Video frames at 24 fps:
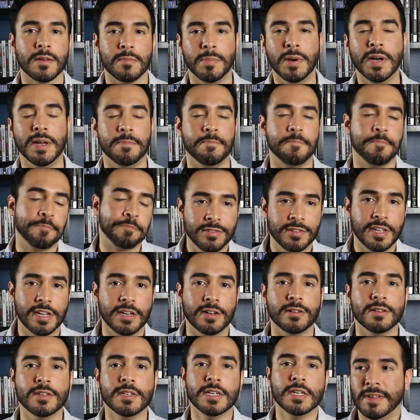But
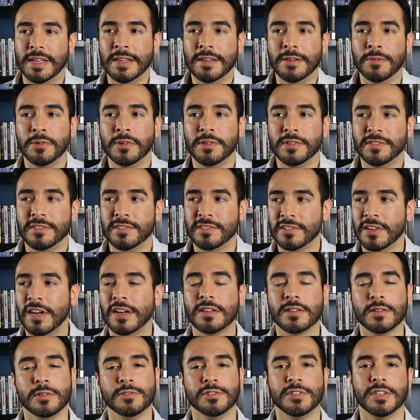still, it would
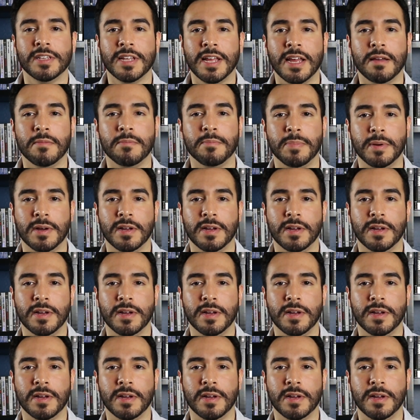suck losing them.